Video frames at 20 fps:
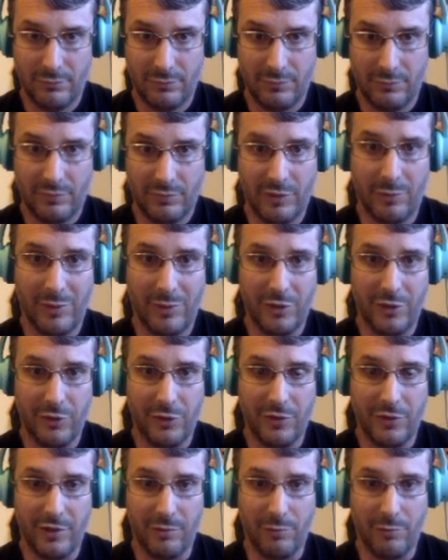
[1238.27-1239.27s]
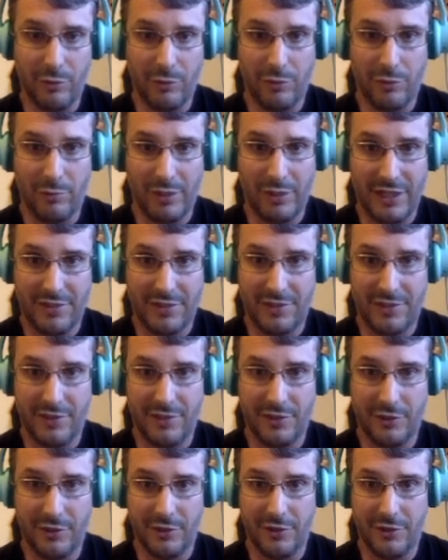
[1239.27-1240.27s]
Recommend using Moonblast to
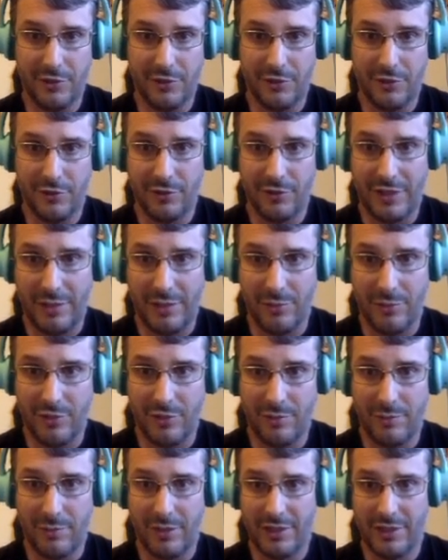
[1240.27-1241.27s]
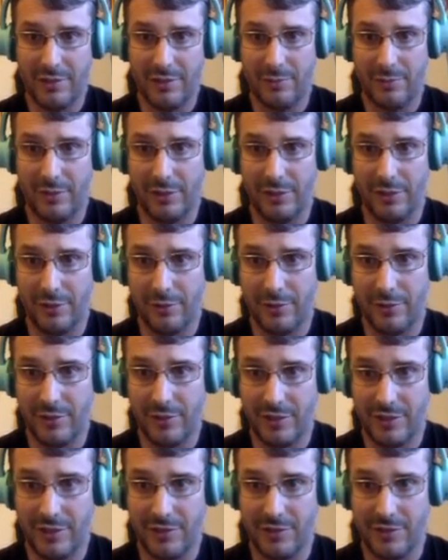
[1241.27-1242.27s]
deal good neutral damage and possibly lower
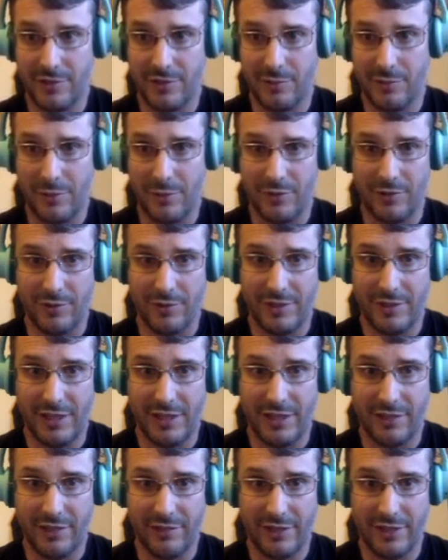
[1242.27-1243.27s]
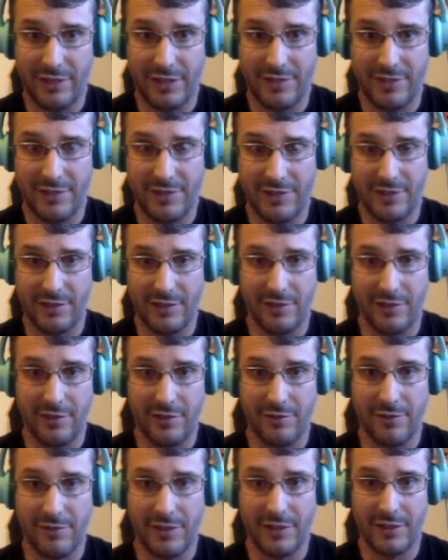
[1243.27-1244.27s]
Regigigas' special attack if it has that secondary
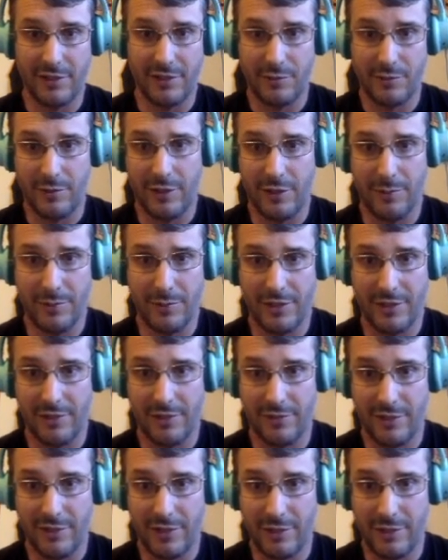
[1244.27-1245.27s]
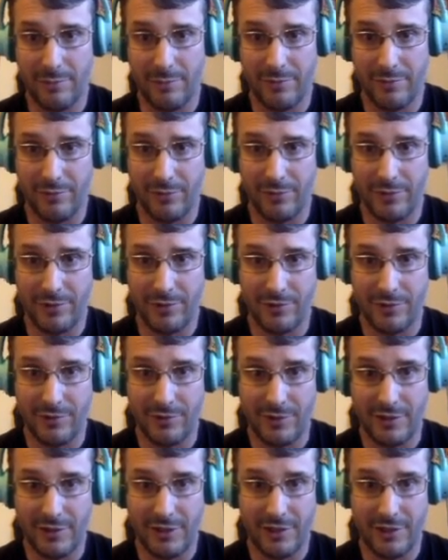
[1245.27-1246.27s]
effect. This will help soften it up before slow
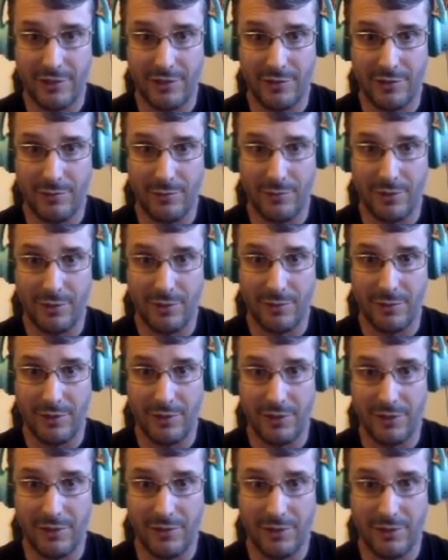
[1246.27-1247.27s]
start ends. What do you want to do?